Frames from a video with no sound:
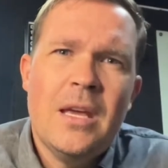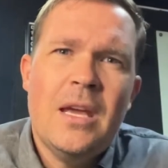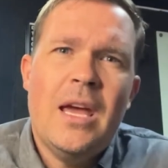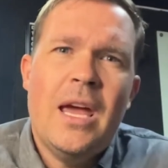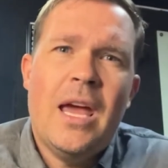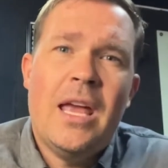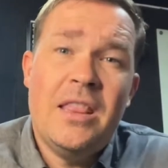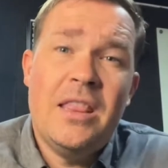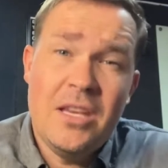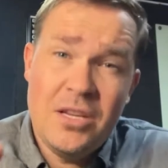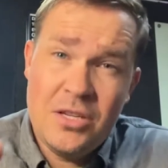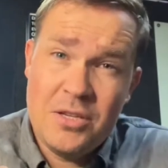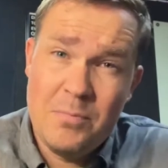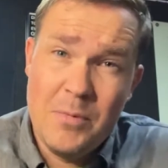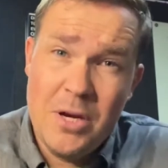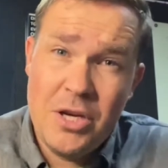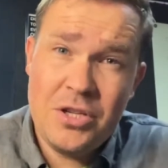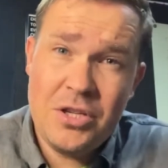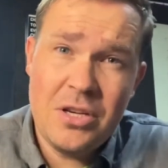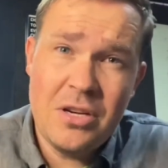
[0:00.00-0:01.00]
And this
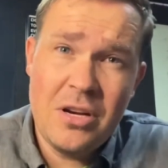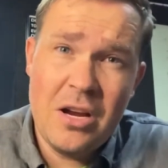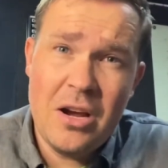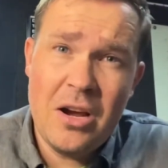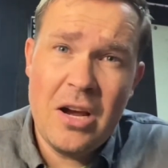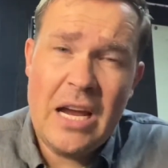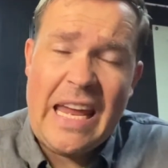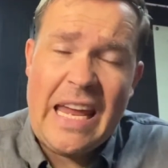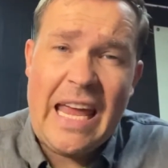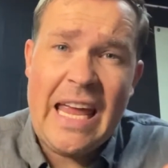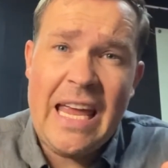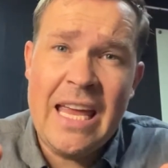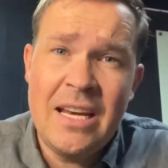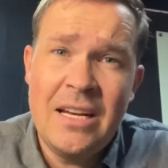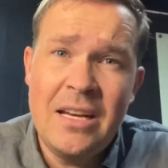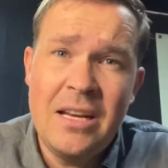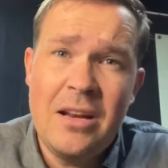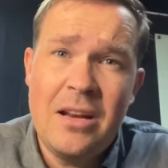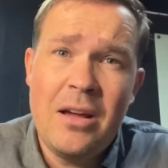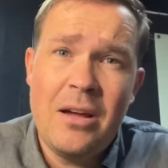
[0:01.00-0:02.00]
missionary
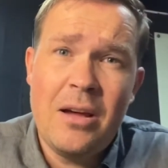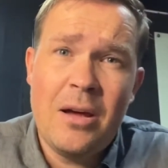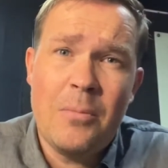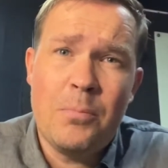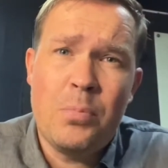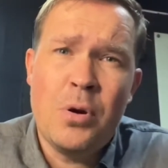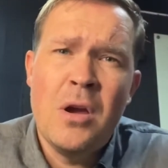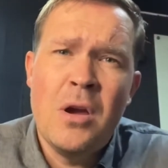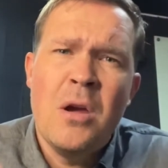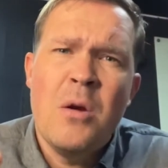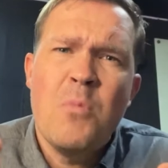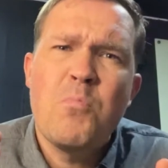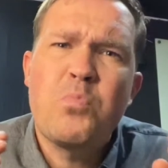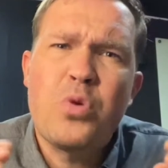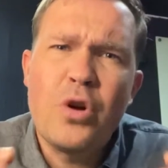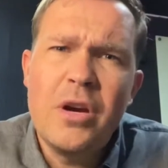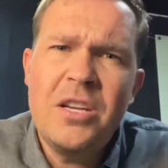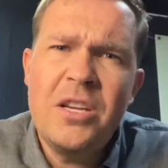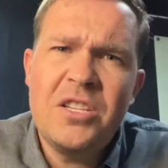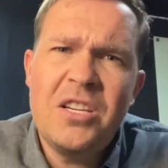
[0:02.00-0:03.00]
ended up
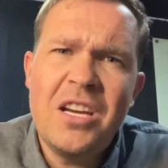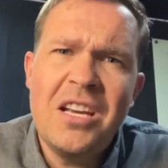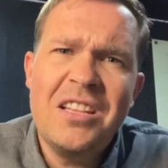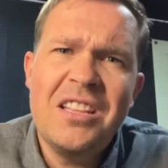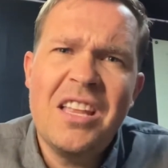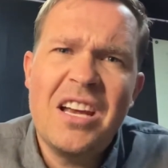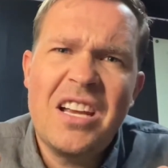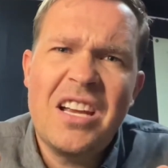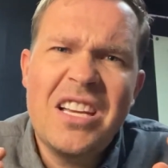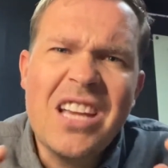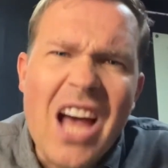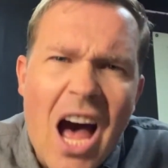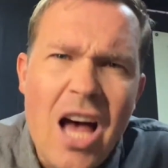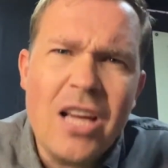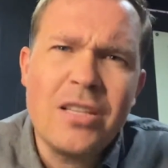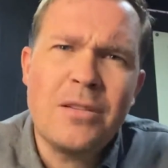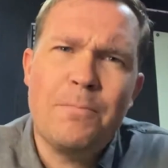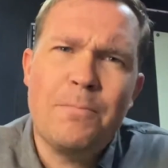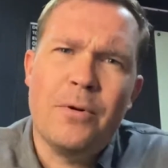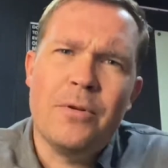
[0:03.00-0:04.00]
preaching the
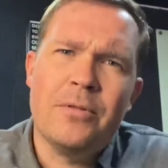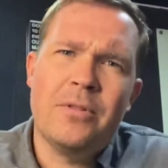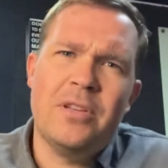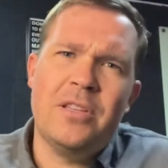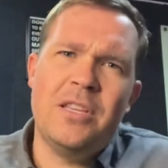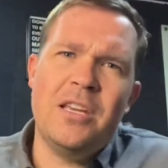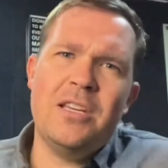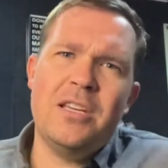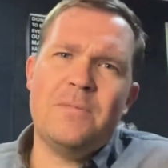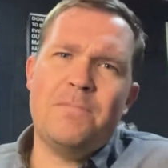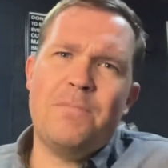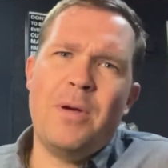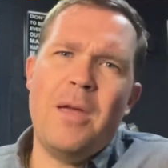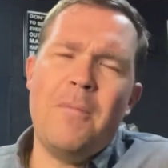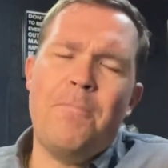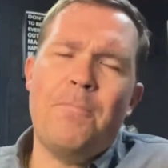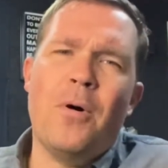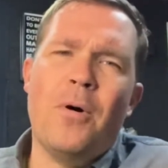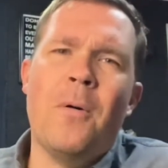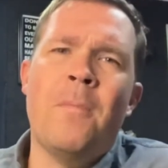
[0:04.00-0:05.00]
gospel to these
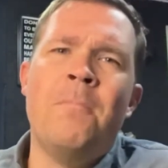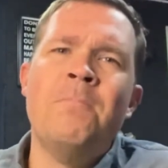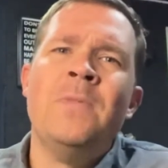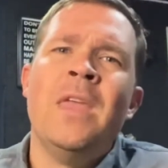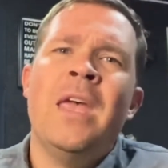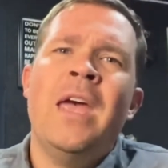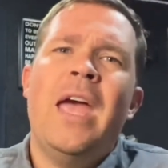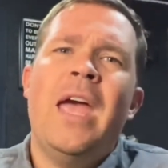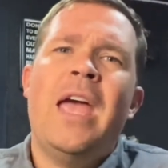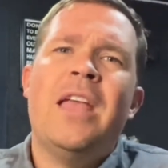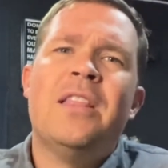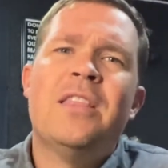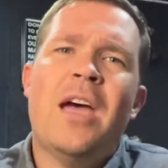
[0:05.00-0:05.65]
people, and